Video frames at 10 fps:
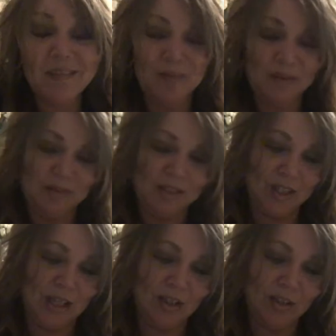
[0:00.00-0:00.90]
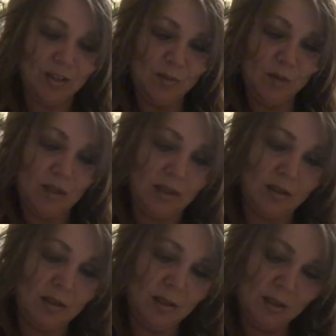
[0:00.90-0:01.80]
going to be tired in the morning,
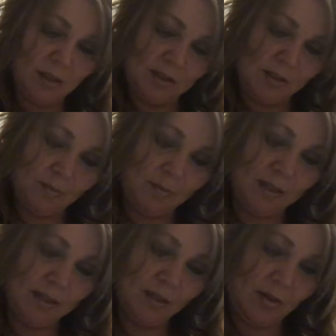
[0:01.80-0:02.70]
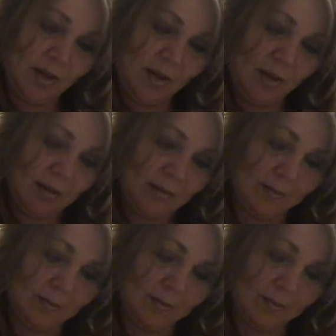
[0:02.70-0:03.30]
but it's okay.